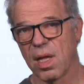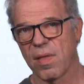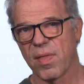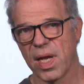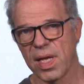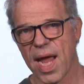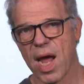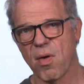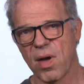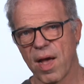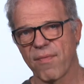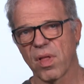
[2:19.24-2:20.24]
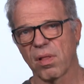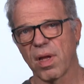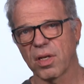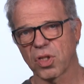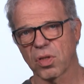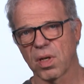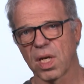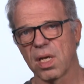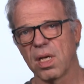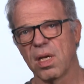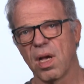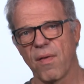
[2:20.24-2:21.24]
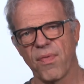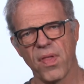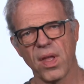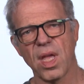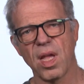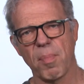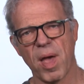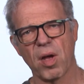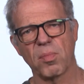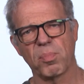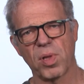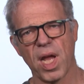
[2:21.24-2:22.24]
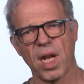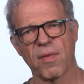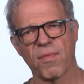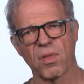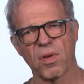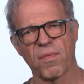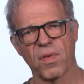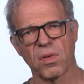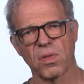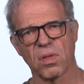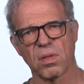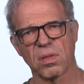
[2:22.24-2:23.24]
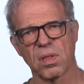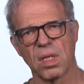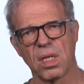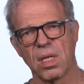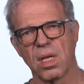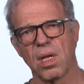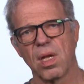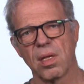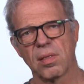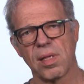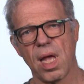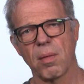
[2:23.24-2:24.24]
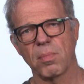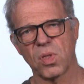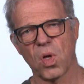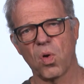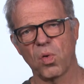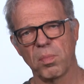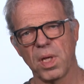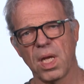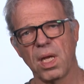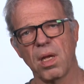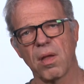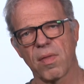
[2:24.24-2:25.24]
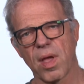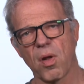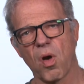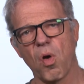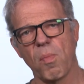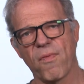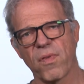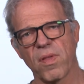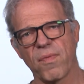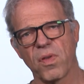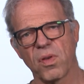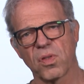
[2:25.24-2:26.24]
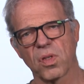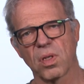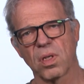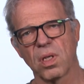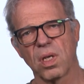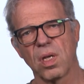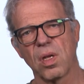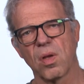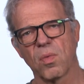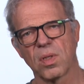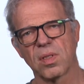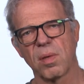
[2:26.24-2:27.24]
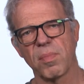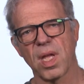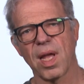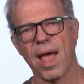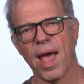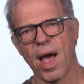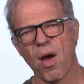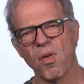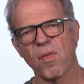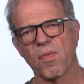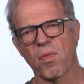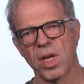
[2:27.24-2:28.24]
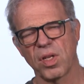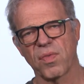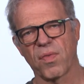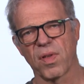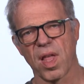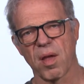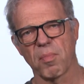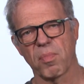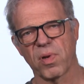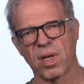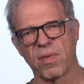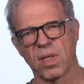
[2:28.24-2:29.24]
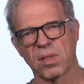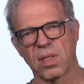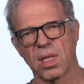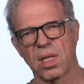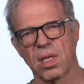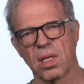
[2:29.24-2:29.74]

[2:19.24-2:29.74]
They now have the luxury of thinking about and planning for their futures. Sam told me that hope for the future was something out of reach for them previously.